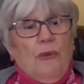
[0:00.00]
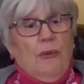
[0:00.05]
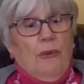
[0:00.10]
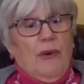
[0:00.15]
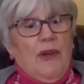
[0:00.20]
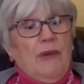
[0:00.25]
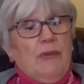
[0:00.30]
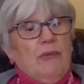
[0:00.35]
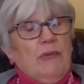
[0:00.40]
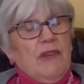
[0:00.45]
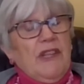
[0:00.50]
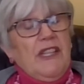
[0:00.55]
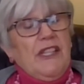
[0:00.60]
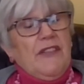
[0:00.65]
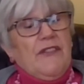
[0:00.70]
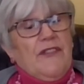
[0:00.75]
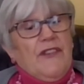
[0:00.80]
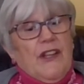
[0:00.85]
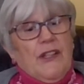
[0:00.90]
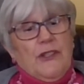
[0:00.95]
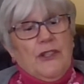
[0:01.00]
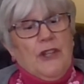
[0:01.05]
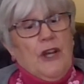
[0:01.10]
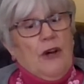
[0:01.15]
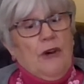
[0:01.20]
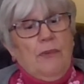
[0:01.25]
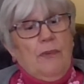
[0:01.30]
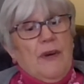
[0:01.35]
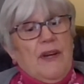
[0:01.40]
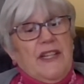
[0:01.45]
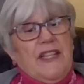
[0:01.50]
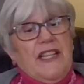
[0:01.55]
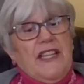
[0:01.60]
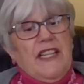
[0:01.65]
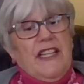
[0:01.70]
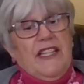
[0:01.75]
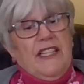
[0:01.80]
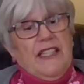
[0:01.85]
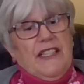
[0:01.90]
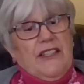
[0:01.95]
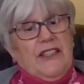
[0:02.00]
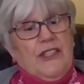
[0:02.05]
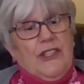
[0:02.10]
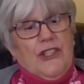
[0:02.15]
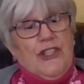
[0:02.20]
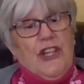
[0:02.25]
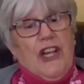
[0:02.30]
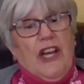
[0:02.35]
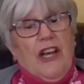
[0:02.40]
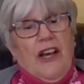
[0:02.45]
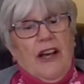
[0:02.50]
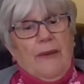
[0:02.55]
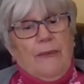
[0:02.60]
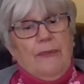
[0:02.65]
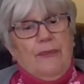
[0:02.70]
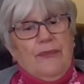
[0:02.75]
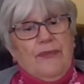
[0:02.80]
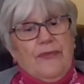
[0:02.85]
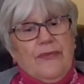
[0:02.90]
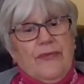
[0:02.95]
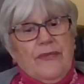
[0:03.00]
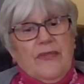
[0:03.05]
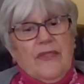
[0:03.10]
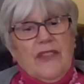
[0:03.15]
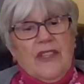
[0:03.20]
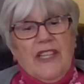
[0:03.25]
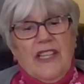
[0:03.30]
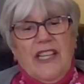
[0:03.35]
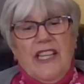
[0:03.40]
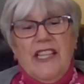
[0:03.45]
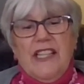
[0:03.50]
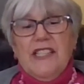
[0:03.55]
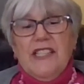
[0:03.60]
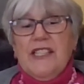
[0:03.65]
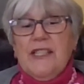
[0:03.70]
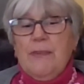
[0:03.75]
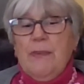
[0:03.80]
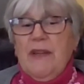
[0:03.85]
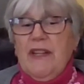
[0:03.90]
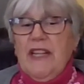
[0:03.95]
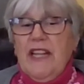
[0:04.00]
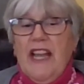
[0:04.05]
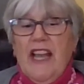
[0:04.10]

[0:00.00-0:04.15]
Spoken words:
We really felt Opa needed the job. He had spent